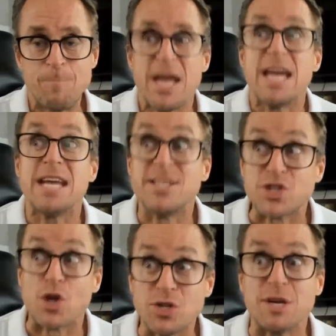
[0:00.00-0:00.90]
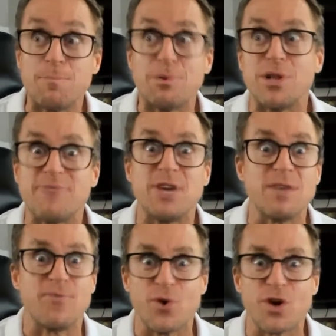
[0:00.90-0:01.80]
It's so simple, I've done
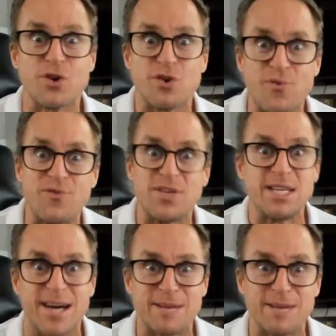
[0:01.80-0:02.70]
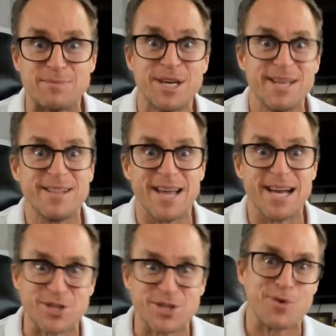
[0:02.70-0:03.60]
it 450 times in the
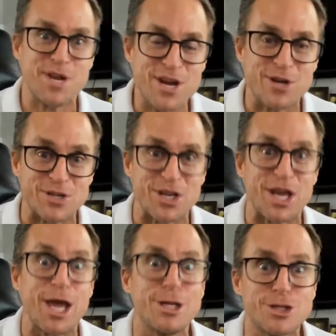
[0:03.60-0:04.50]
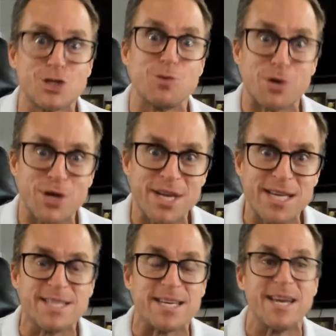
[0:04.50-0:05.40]
last 3 years. It's super
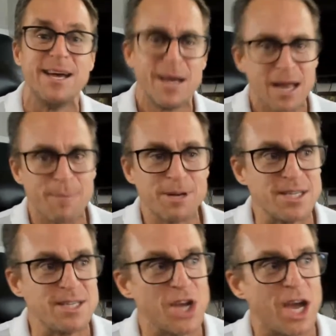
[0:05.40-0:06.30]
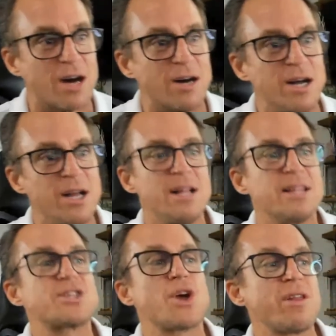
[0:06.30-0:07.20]
easy. I'm going to teach you how.
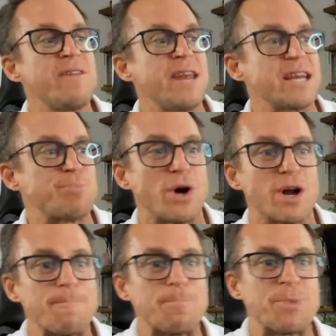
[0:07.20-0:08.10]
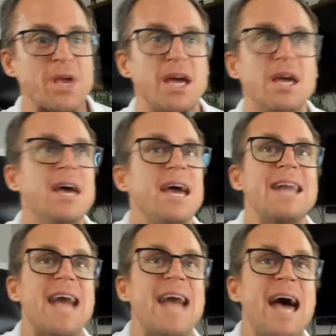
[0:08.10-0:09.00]
Let's go to the next part, okay?
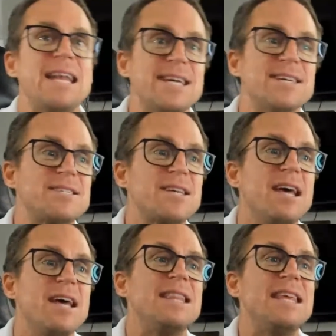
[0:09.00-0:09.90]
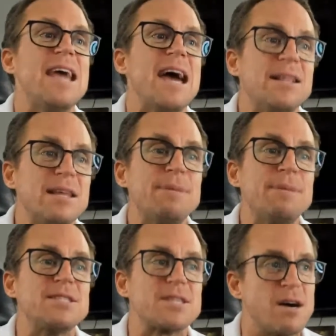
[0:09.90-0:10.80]
And that is the
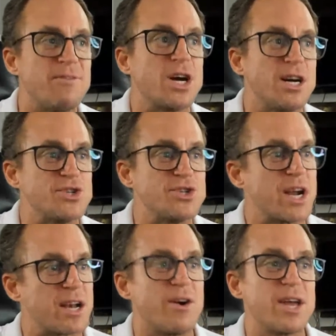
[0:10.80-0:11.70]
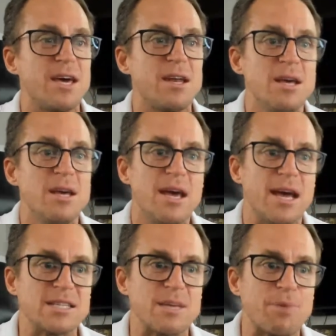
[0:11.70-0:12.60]
elements of a contract. Now, again,
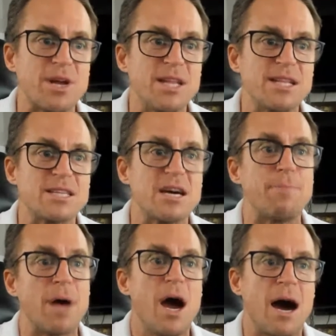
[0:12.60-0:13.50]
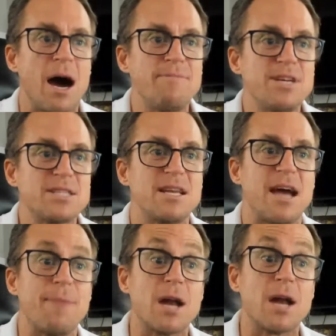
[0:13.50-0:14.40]
as I'm bringing this up, obviously I'm
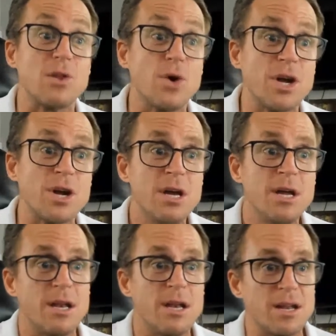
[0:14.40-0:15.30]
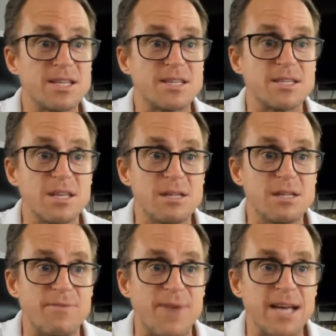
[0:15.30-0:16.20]
not a lawyer. None of this is legal
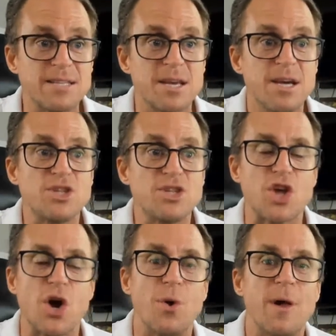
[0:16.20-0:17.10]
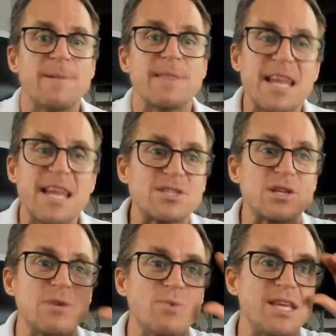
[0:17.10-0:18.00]
advice. So let's
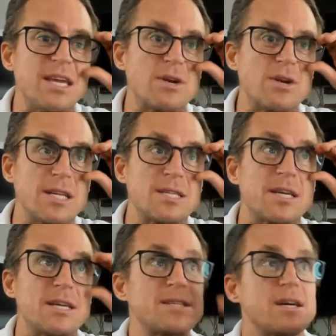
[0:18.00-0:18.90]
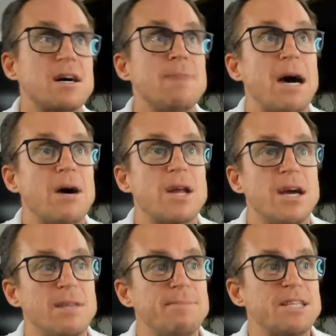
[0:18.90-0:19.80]
look at what the internet says about
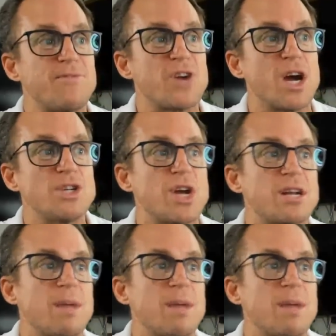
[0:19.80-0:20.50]
elements of a contract.